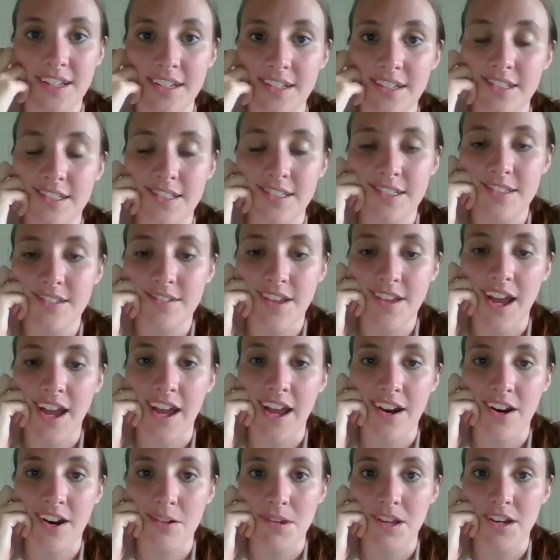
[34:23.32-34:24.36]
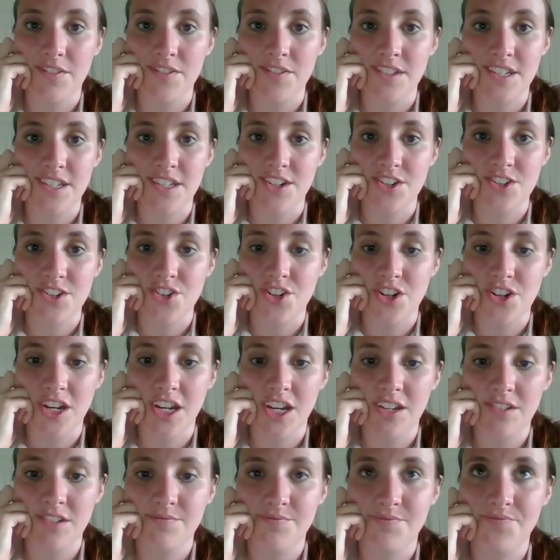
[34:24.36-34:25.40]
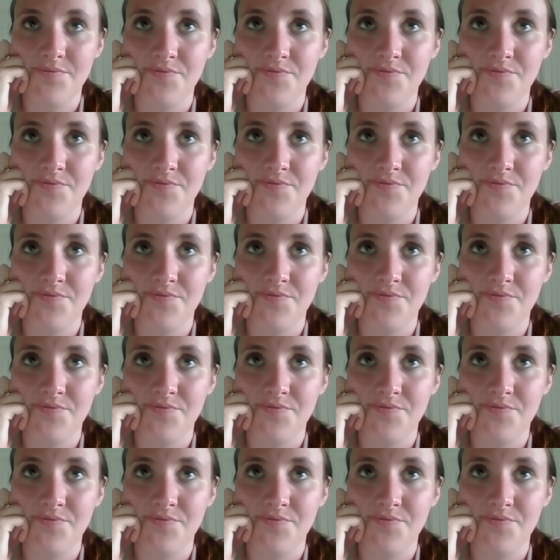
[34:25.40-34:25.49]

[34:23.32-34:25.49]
is at our manifestation journey.